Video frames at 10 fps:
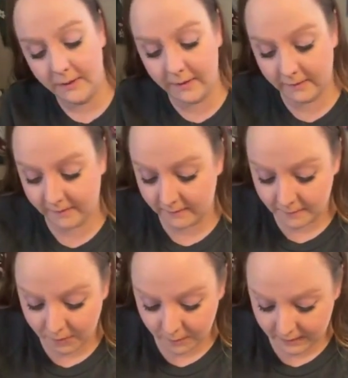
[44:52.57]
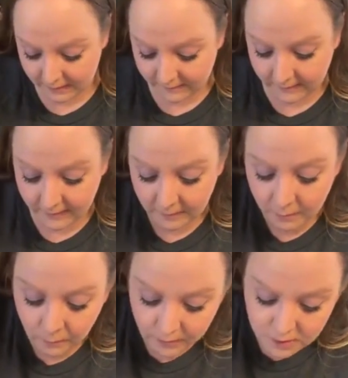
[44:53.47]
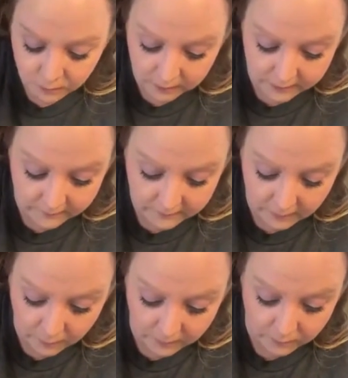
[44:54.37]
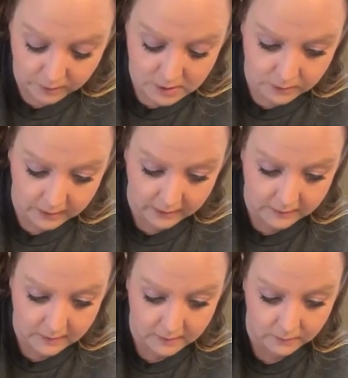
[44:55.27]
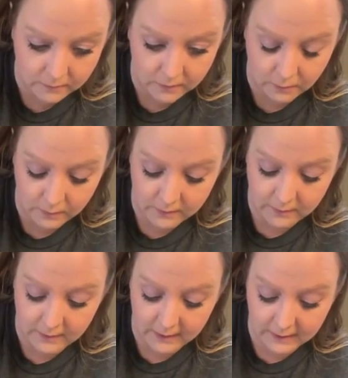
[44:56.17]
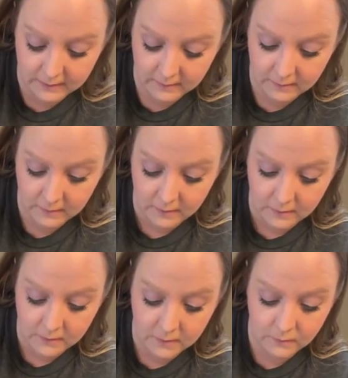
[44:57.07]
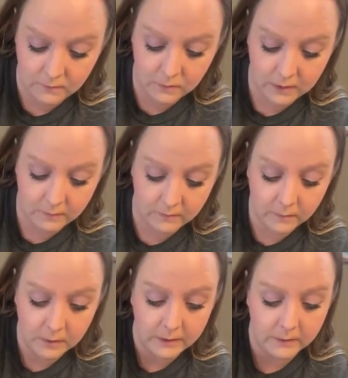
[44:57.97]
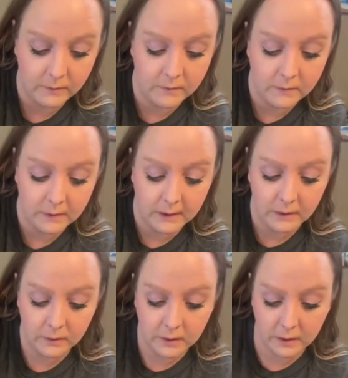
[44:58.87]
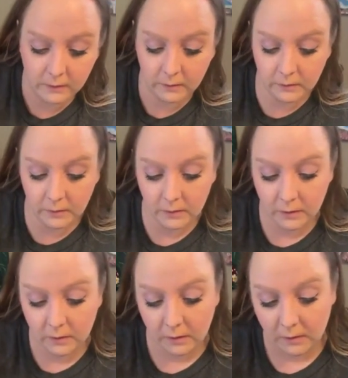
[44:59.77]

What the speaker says: at this moment in time which ones go with which. Okay, I think those go with those 2 cups. So we're gonna make those the lighter color.